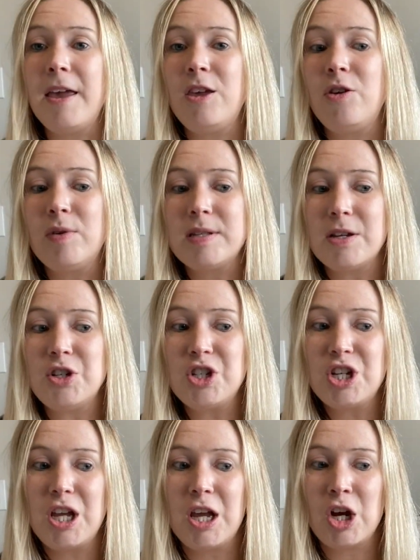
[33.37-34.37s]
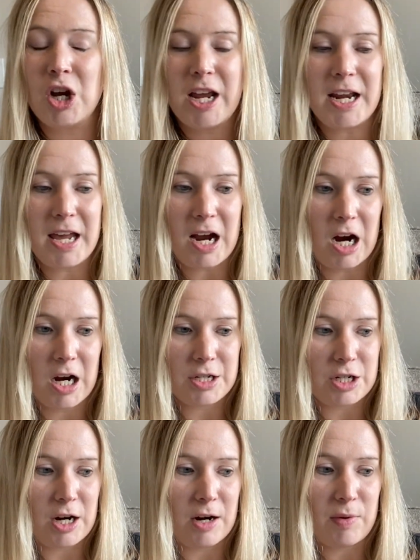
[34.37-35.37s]
you essentially create a
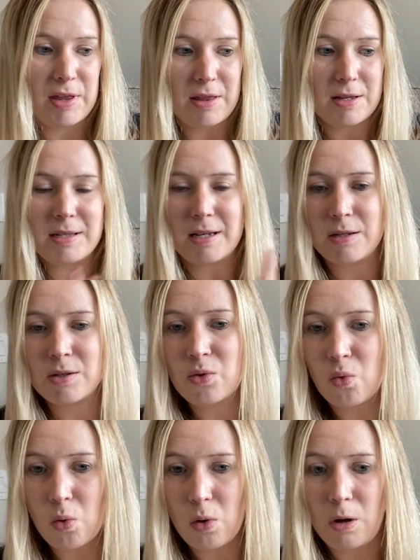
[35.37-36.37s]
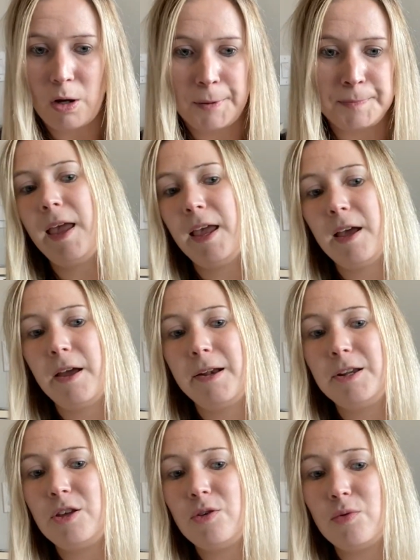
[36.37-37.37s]
character within this like school,
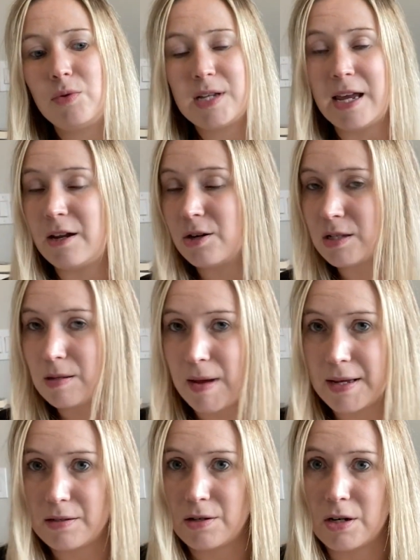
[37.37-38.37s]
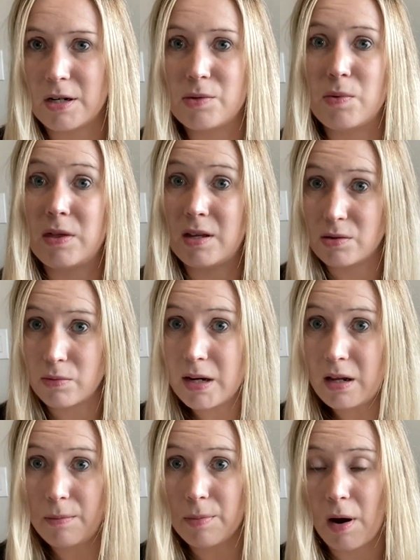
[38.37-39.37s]
and you take your semesters with these
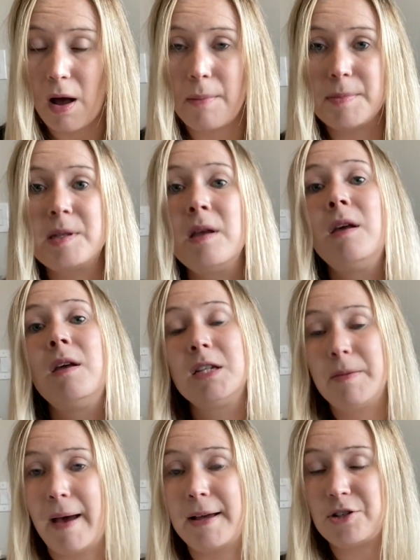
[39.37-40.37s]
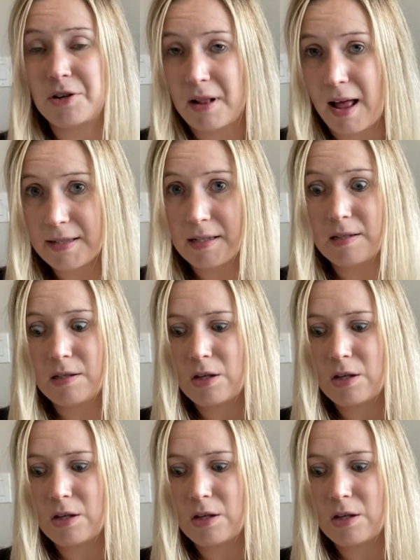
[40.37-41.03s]
reading prompts to pass your classes.